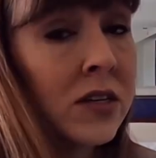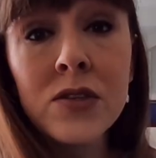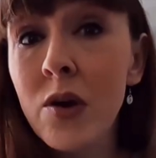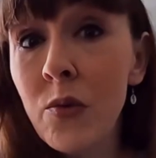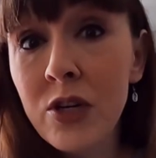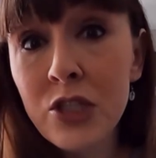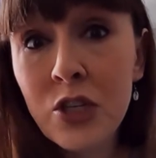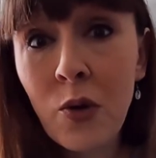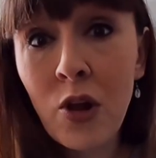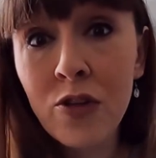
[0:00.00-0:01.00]
So I wanted to
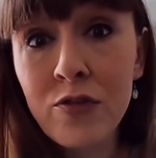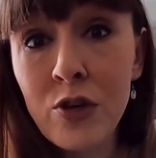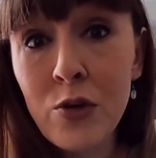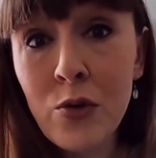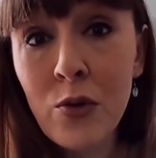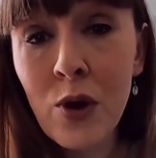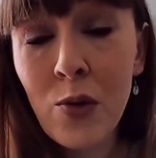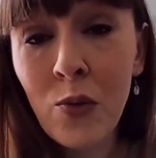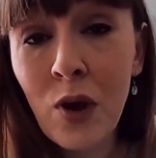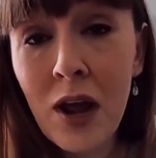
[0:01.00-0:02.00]
show all of you
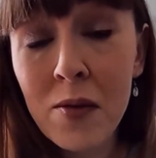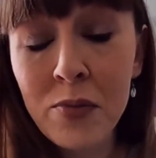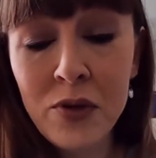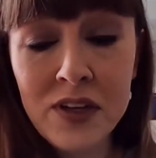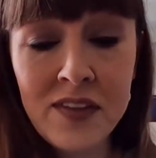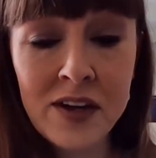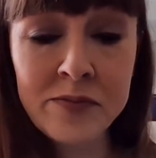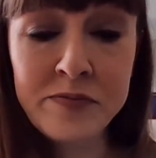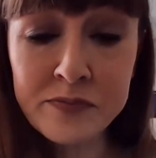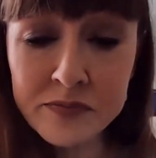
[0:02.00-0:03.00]
what I put in there.